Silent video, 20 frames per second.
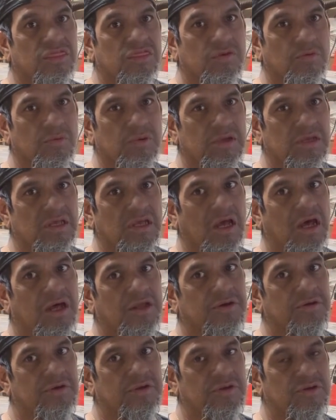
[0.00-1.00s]

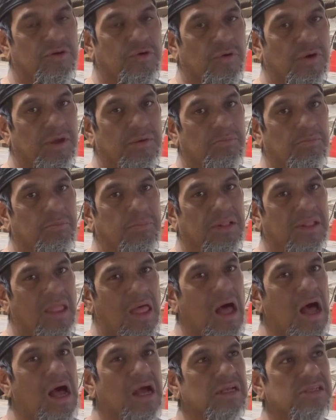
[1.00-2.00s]
300 grit
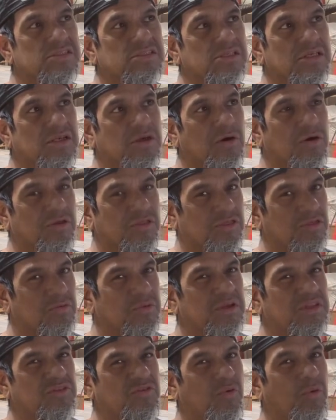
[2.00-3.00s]
blocks, or
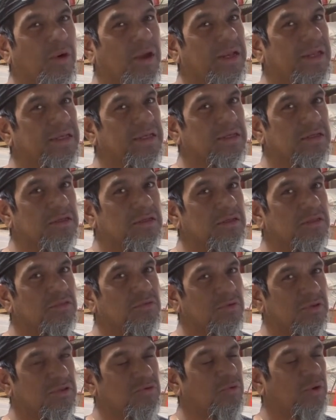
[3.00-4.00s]
320
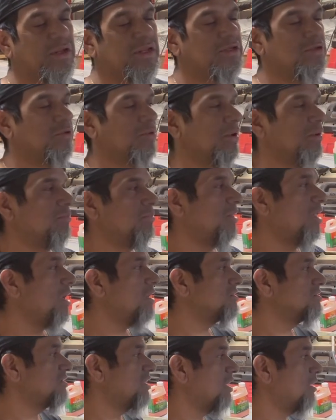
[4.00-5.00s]
grit
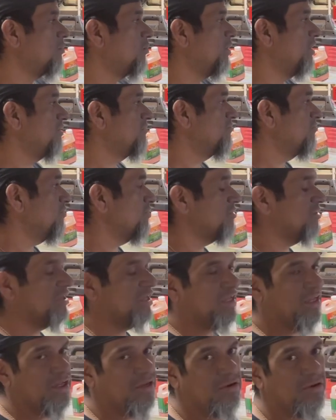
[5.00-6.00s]
blocks that I'm waiting for to
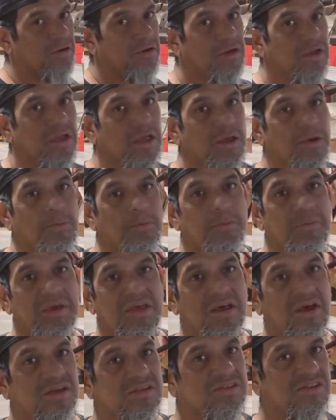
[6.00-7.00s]
get here,
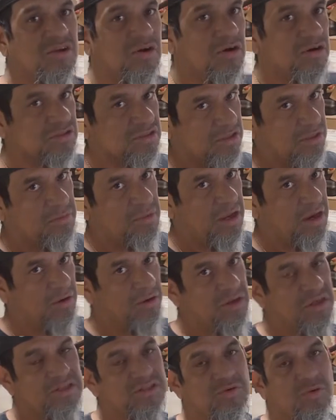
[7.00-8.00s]
because there are some
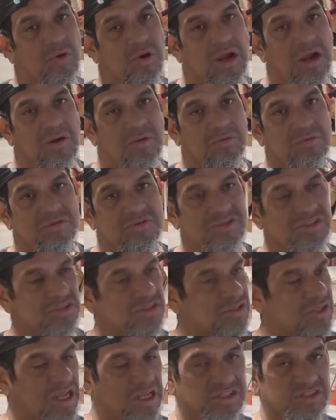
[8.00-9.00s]
areas where I
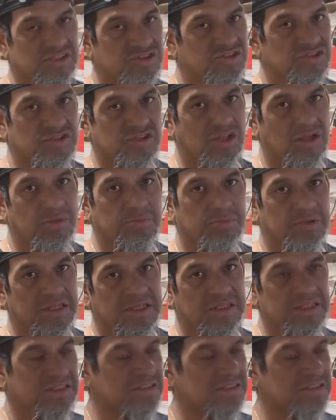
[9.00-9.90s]
just completely